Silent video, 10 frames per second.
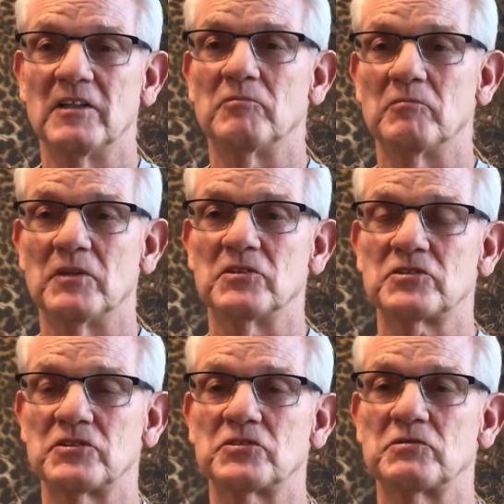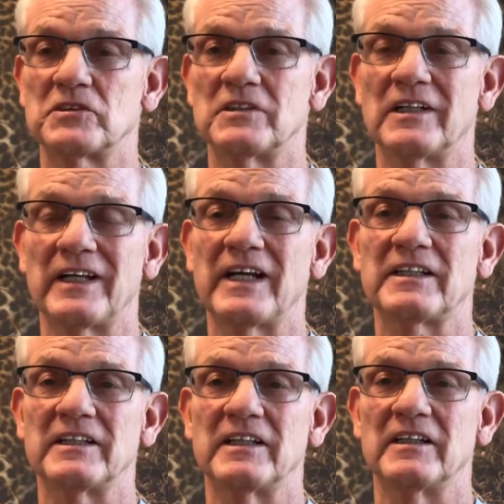Moses was not
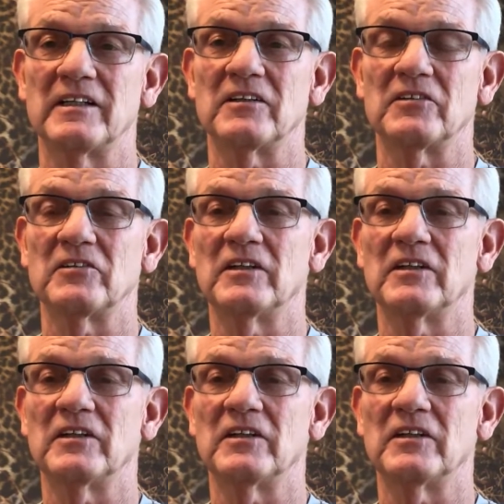acting, you know,